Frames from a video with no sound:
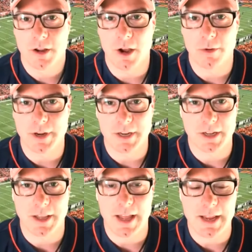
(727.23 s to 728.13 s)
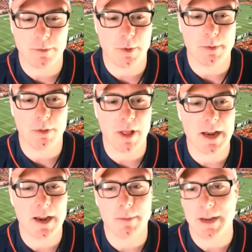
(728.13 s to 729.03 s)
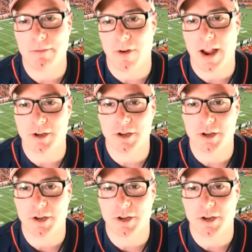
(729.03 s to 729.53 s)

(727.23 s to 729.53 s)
going into the lane when we played him, and he fractured